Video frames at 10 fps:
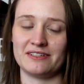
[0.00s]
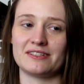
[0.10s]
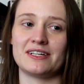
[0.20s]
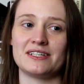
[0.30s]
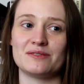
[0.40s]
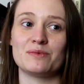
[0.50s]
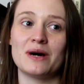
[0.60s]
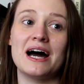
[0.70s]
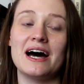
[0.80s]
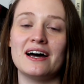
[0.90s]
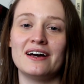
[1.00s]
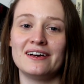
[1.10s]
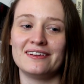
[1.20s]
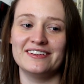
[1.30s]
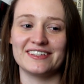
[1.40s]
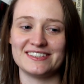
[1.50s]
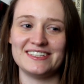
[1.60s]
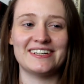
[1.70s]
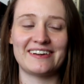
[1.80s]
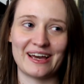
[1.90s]
So that is where the
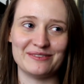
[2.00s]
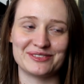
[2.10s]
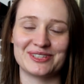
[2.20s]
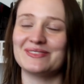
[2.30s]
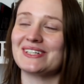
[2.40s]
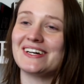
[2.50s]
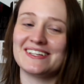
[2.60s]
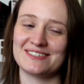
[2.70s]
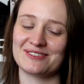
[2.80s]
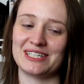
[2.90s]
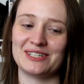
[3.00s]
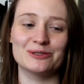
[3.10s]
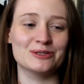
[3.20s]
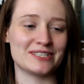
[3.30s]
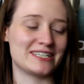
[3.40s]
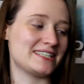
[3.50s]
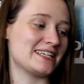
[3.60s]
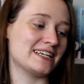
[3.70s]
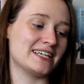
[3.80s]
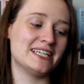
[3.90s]
casino came from, which I think is really cool as an
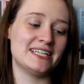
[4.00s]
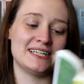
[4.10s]
idea.